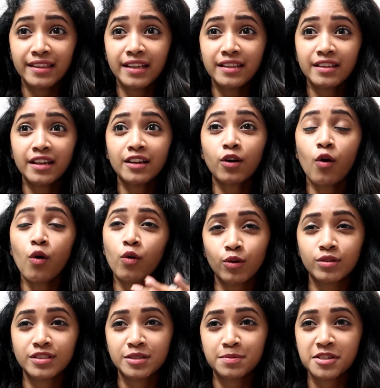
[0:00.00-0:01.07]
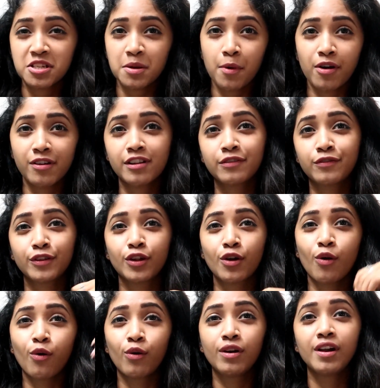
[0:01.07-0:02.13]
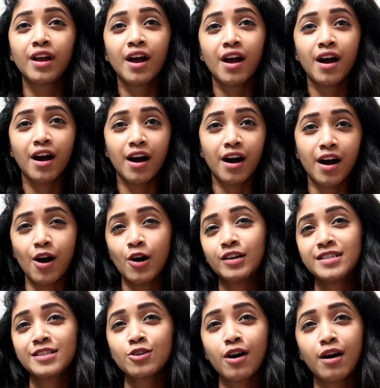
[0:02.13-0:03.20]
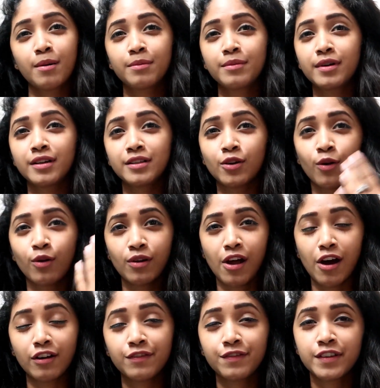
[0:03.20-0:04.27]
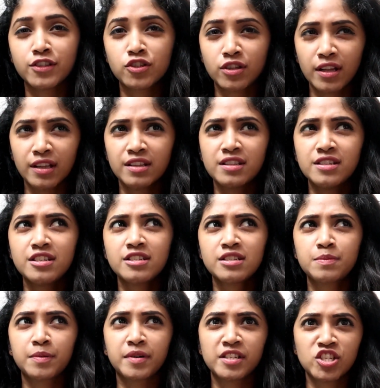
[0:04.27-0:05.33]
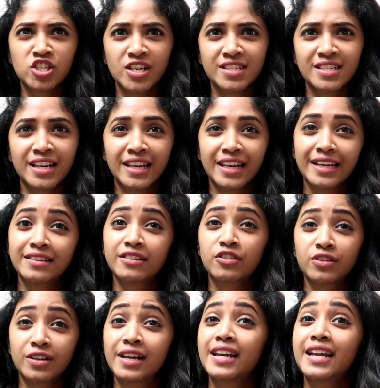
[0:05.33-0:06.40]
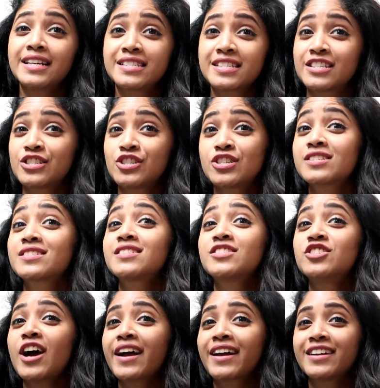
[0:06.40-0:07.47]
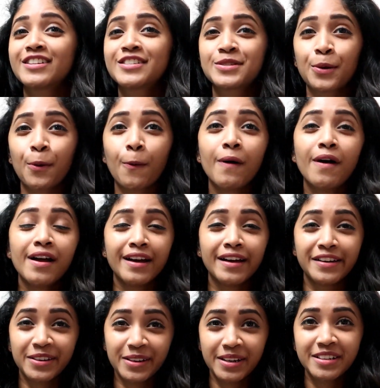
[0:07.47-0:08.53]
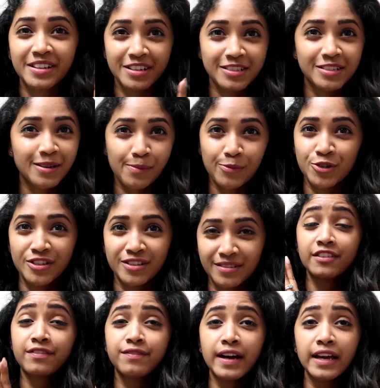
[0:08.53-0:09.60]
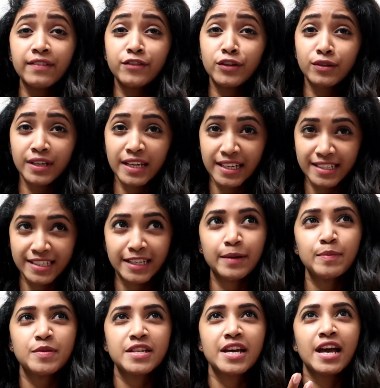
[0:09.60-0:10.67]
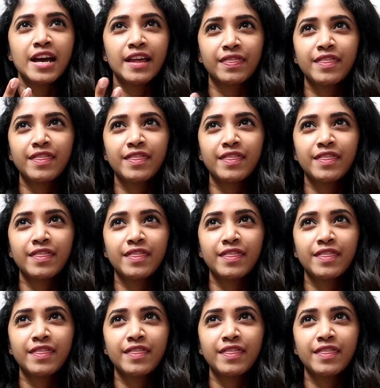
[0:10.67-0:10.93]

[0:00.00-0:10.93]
and they think, oh, this much amount is for the whole ensemble, the whole outfit. So then they just purchase and later realize it's just the jacket. So read the description. These are the 5 unique tips